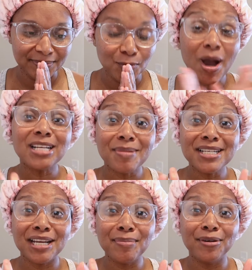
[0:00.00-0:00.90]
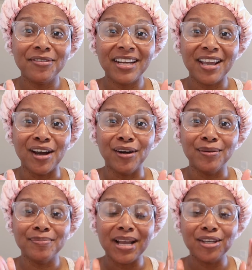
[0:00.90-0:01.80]
Watch my shampoo
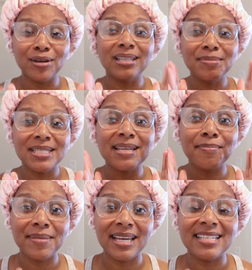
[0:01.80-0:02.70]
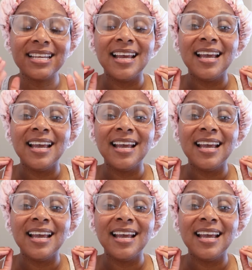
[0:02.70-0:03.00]
video, my eucalyptus and mint